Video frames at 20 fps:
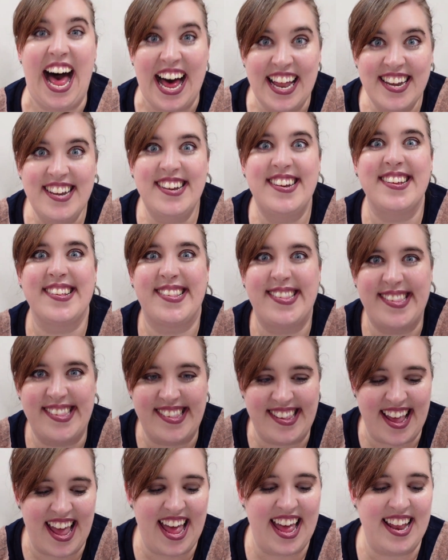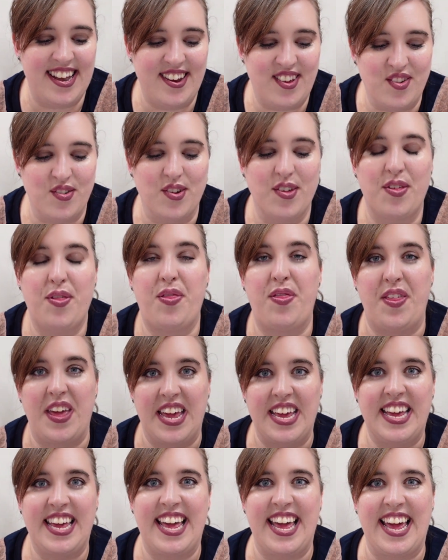understand your
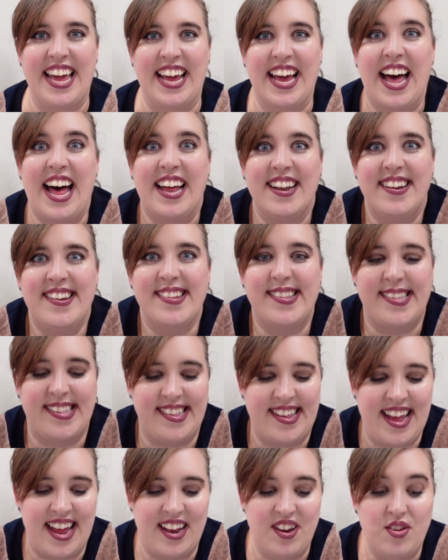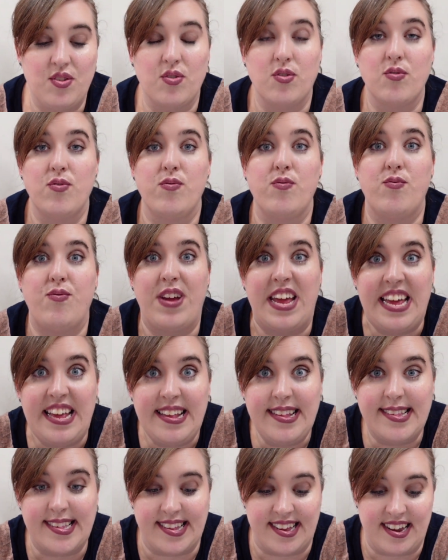thinking, understand your
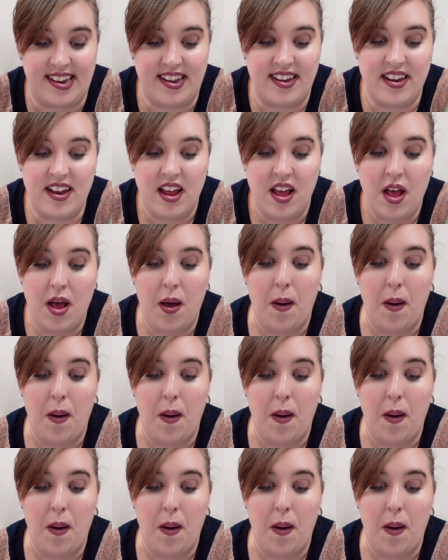reason